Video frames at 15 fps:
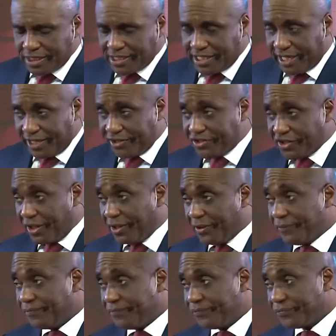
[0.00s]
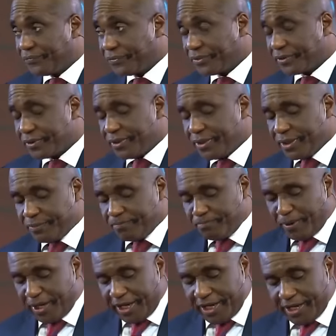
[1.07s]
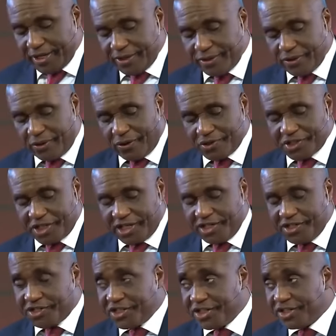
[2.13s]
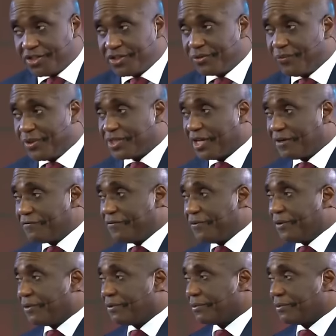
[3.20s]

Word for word: danger, pain, or challenges without fear.